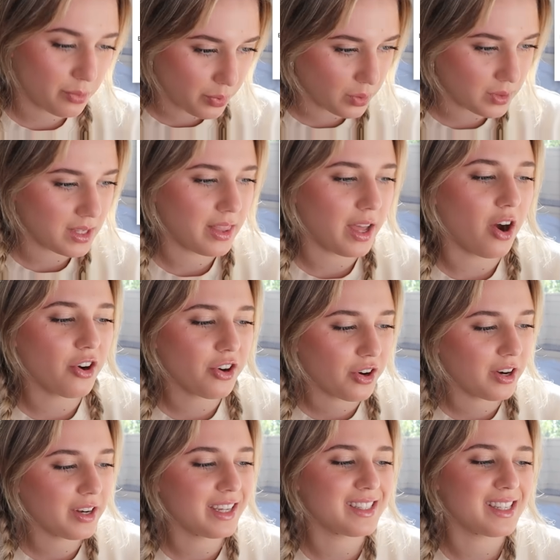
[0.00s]
reported that Ariana
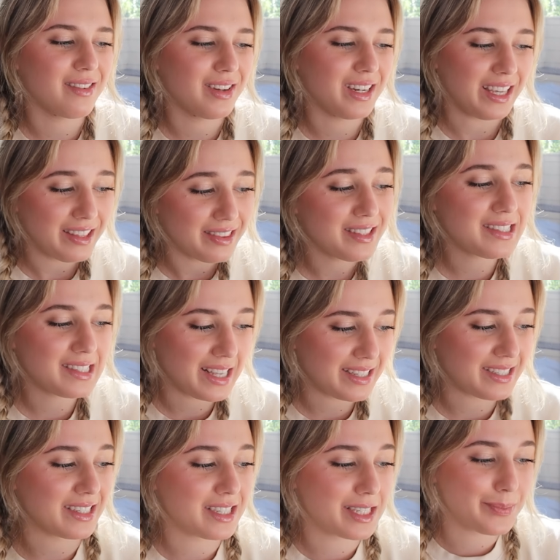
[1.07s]
Grande is given Ethan
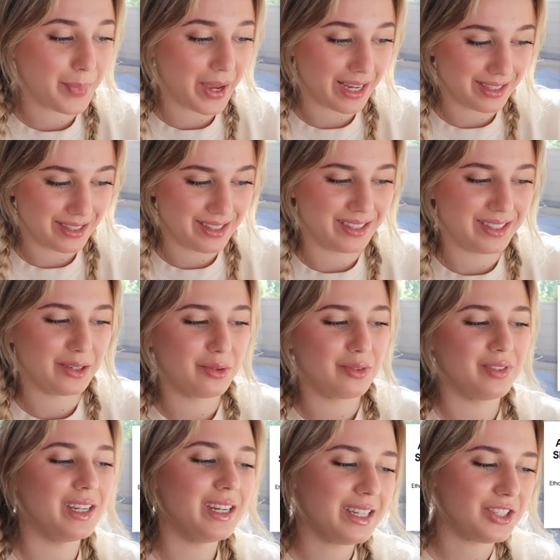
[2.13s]
Slater space to deal
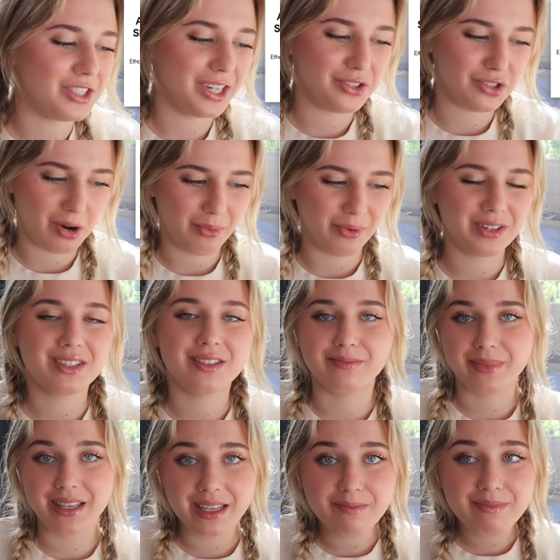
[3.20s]
with Lily J drama, which to
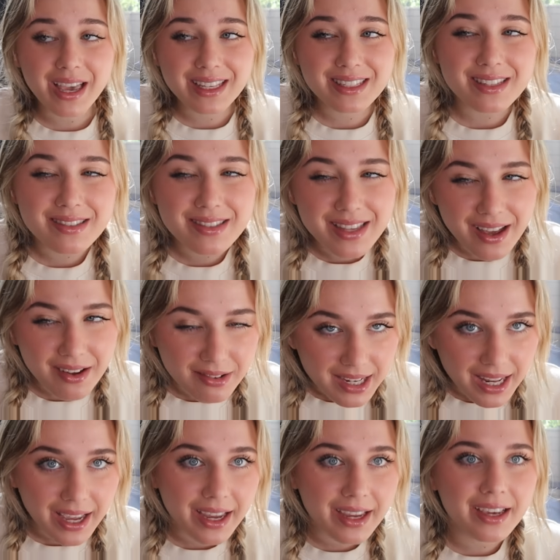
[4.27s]
me makes it sound
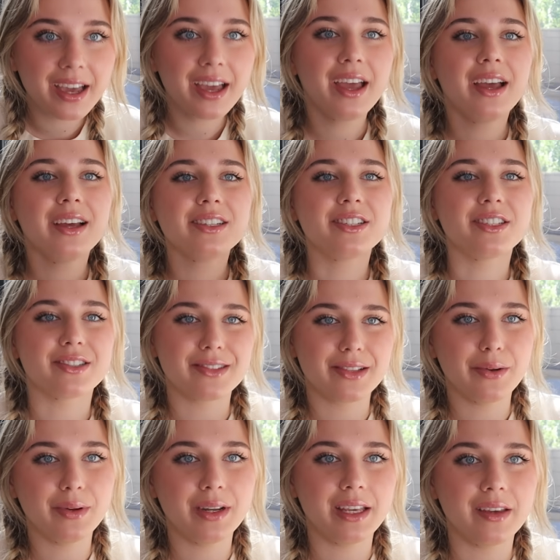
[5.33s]
like she's
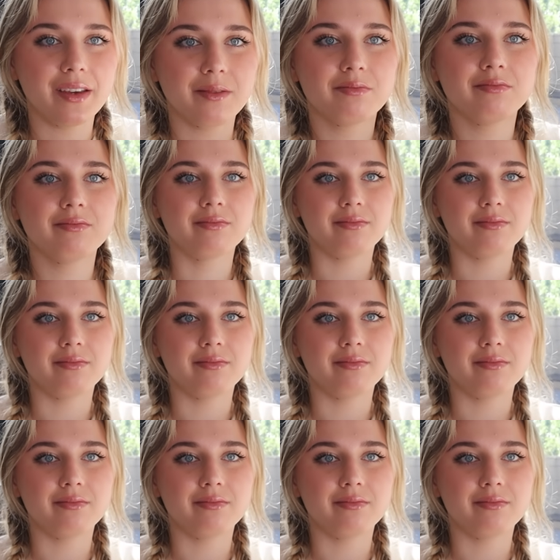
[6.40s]
slowly